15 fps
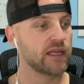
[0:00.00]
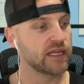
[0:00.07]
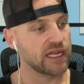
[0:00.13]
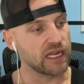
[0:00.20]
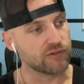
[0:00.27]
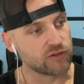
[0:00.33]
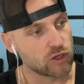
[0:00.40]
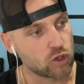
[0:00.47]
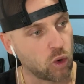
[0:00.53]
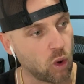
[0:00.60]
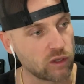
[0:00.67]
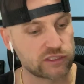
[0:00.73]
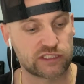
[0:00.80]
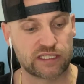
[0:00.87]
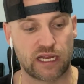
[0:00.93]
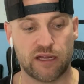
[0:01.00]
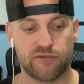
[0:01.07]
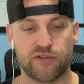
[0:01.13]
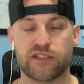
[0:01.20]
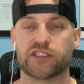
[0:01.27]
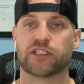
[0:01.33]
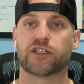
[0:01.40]
if court staff
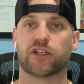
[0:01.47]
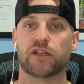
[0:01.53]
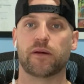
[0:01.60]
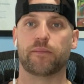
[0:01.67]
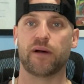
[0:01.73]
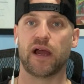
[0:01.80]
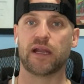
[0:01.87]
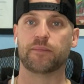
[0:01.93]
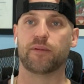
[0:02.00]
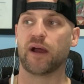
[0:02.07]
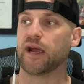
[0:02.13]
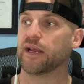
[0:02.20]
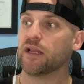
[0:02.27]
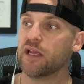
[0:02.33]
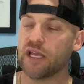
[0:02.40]
isn't going to abide by it,